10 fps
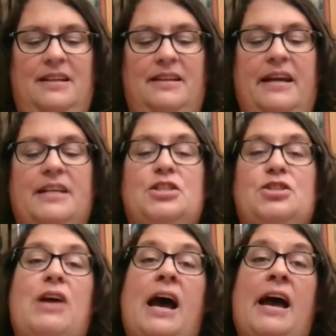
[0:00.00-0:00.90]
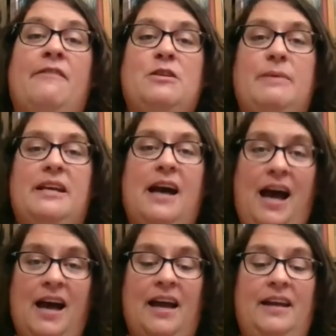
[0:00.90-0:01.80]
let us strive to be
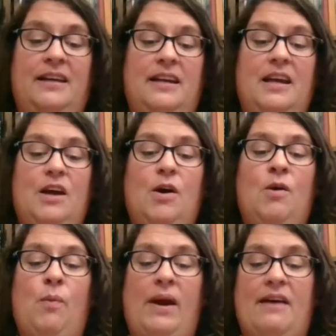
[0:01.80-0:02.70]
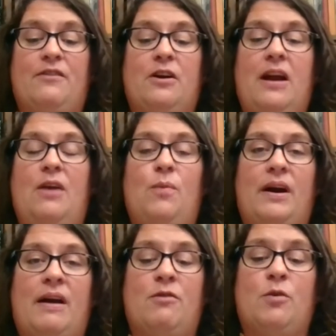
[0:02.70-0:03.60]
kind whenever and
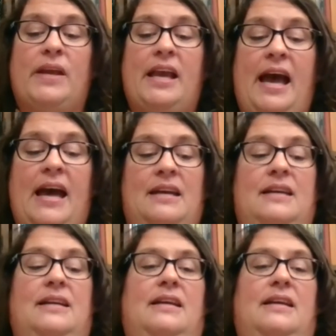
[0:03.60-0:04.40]
wherever we can,